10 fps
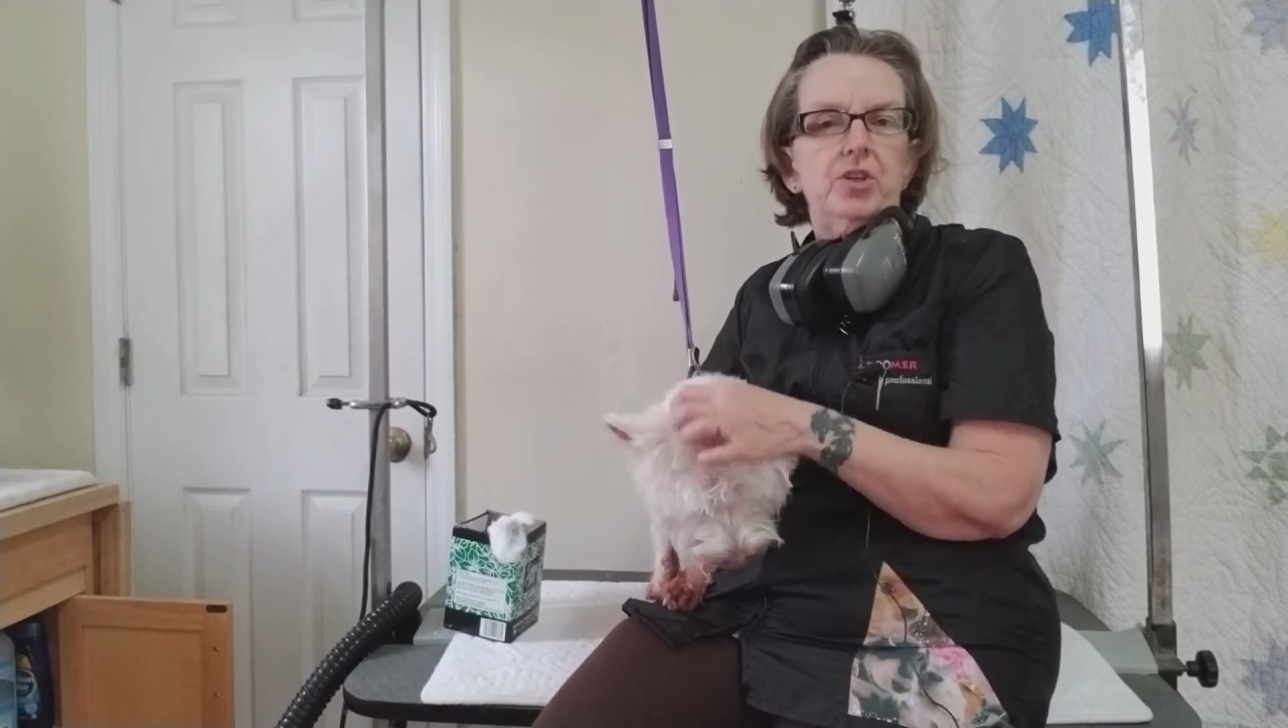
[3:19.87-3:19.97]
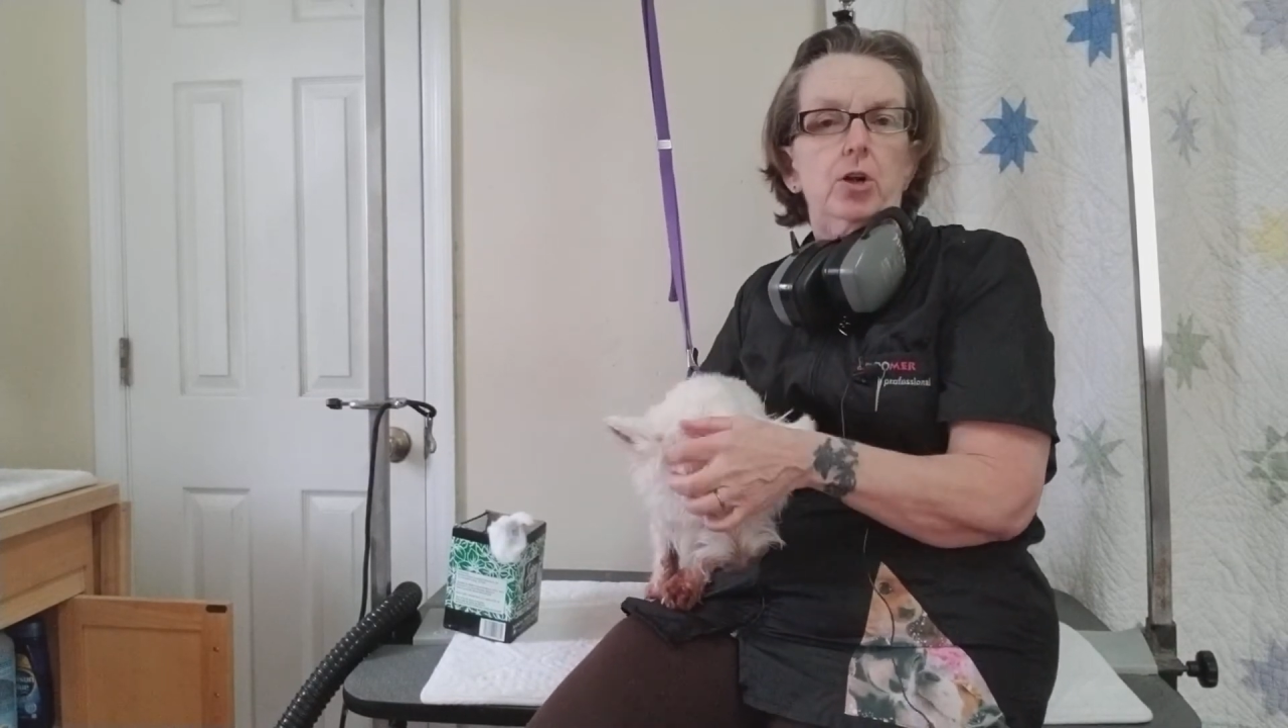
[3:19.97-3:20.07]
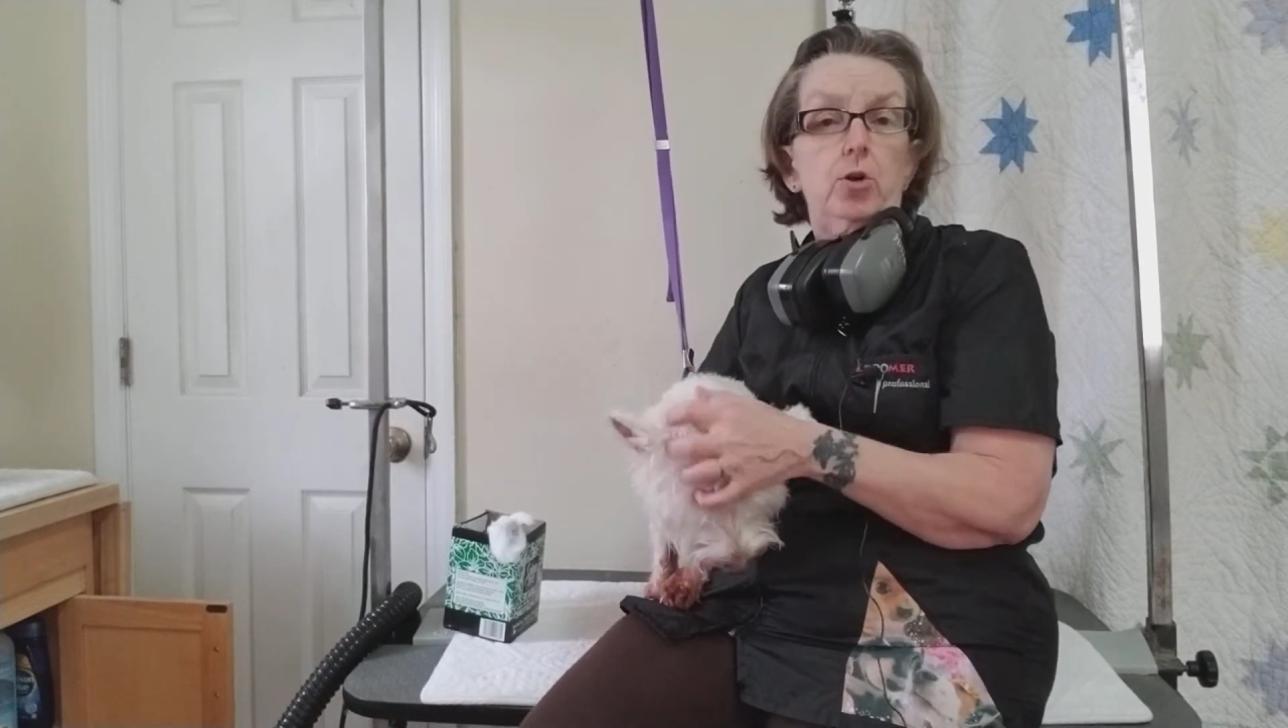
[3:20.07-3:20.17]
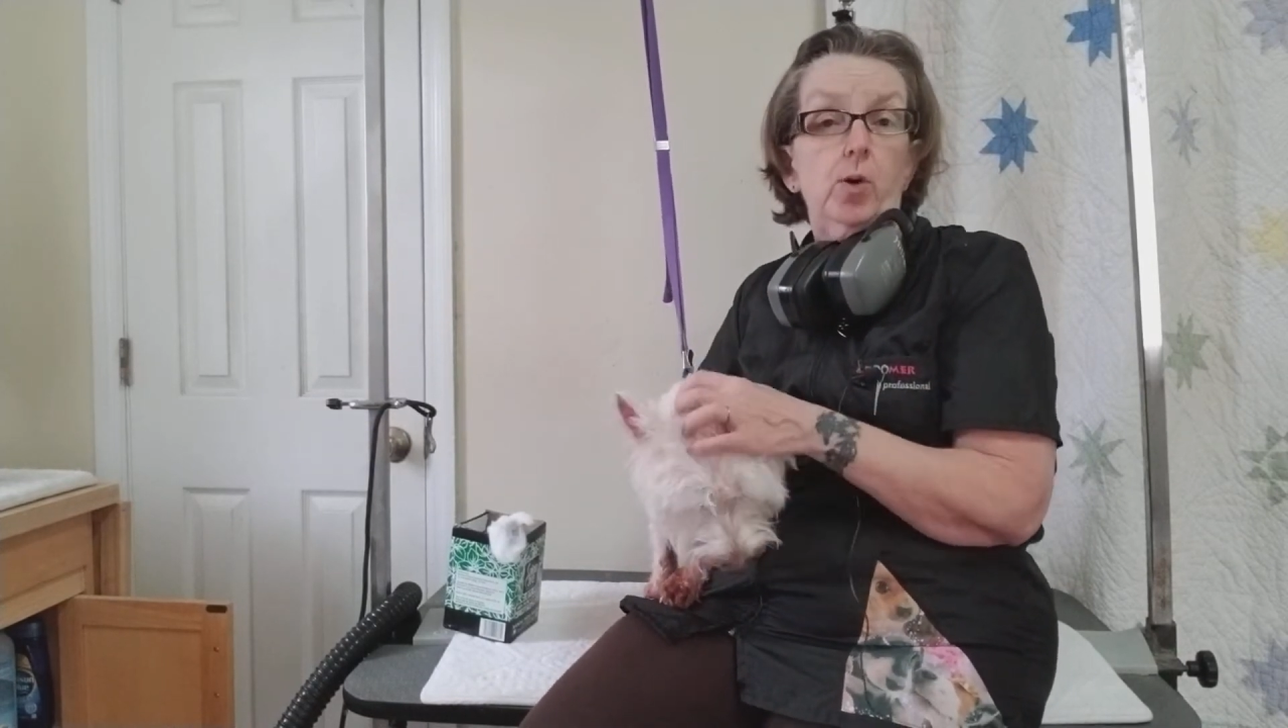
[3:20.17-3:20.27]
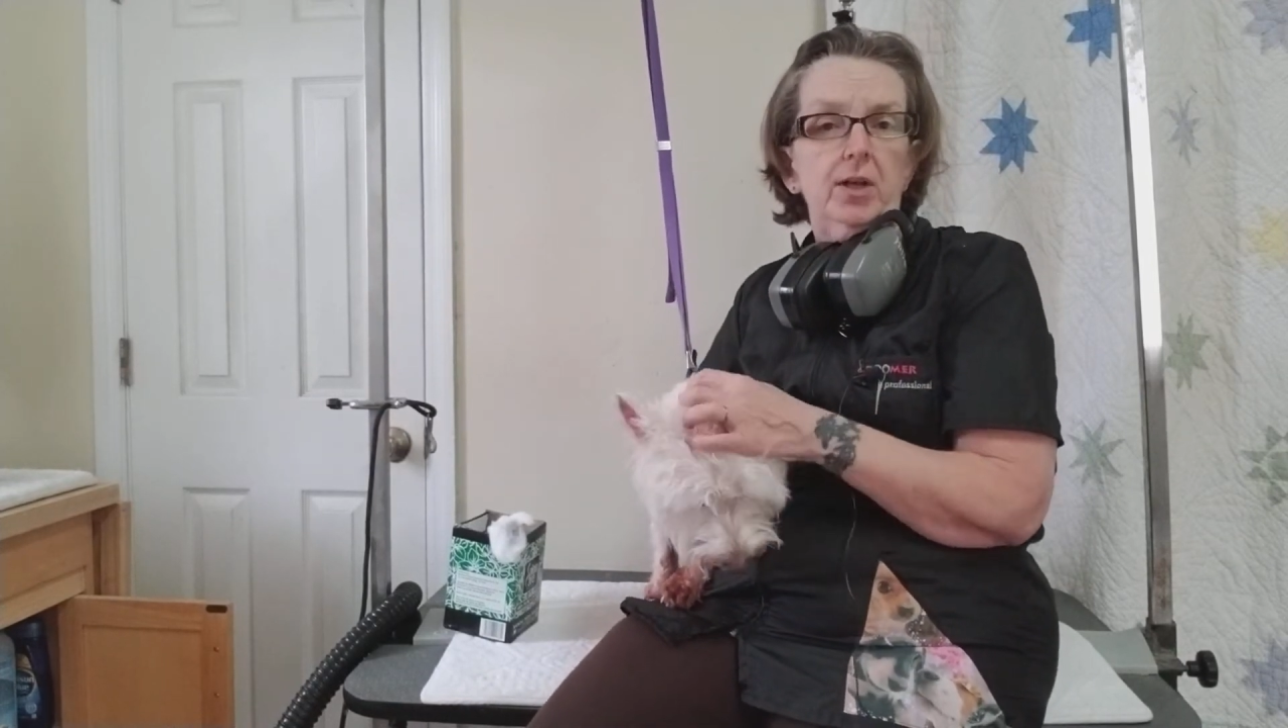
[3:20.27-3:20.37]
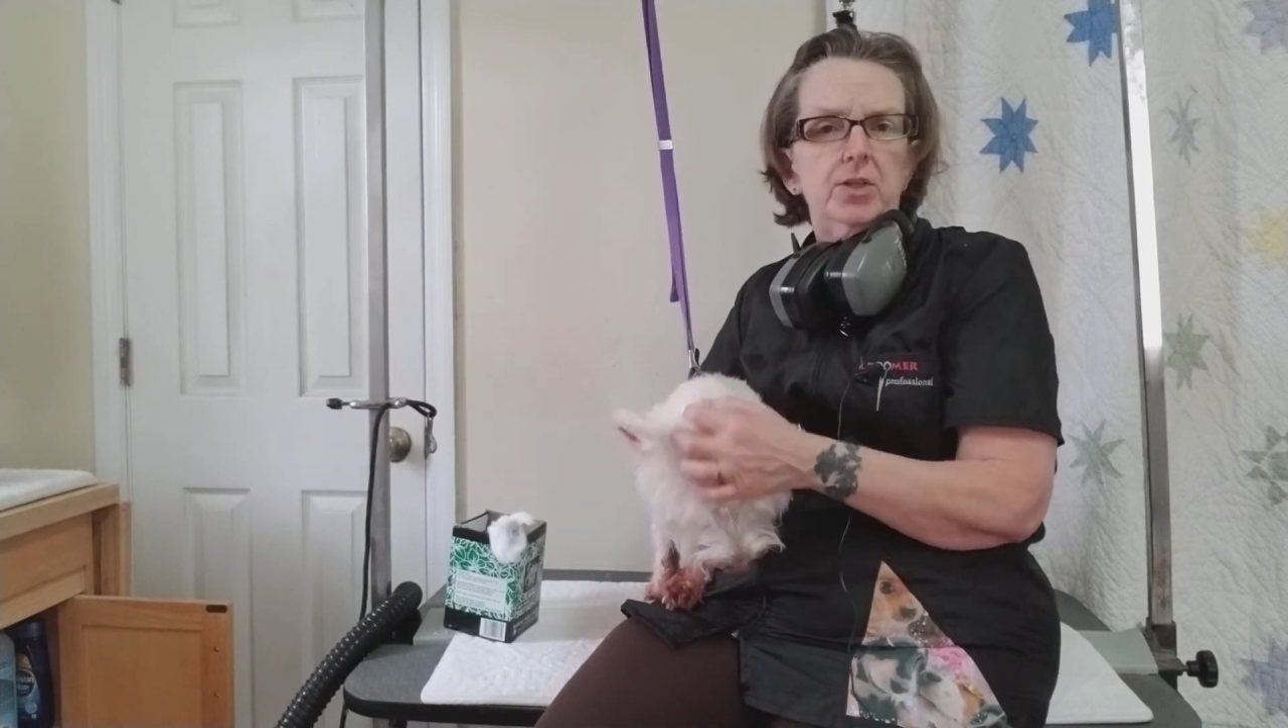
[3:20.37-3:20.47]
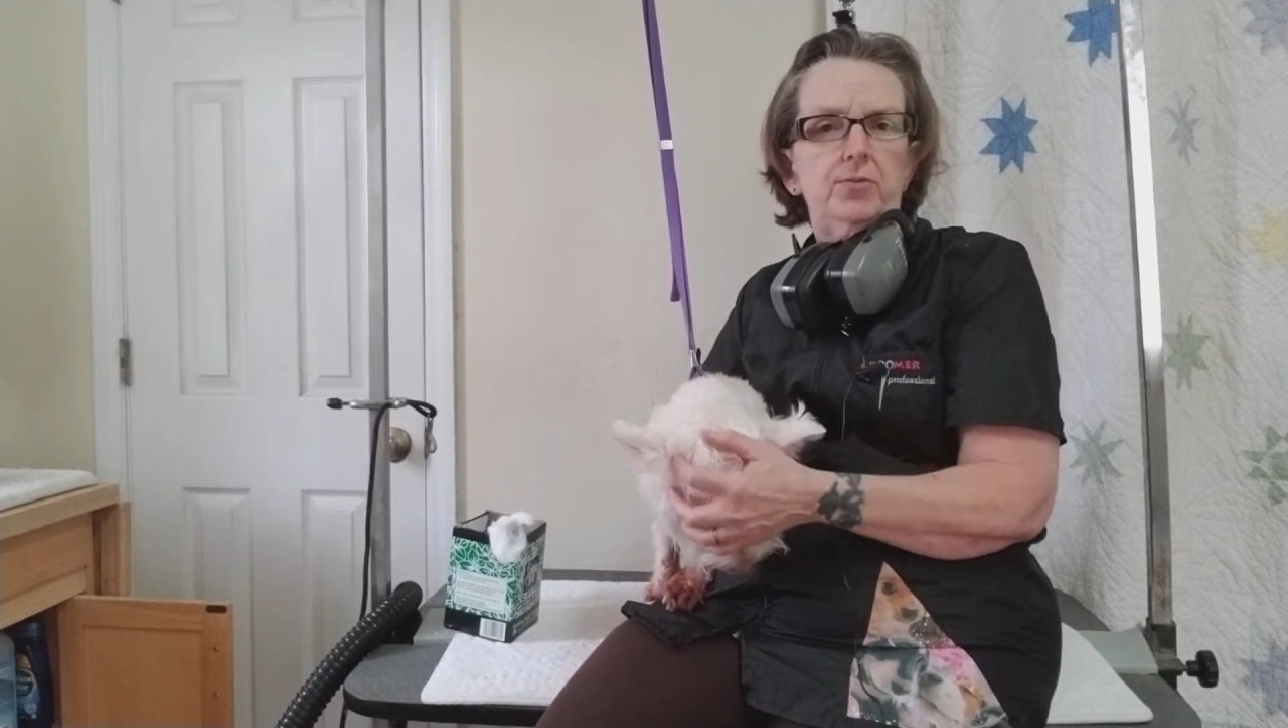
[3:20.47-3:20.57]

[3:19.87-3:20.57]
aren't quite as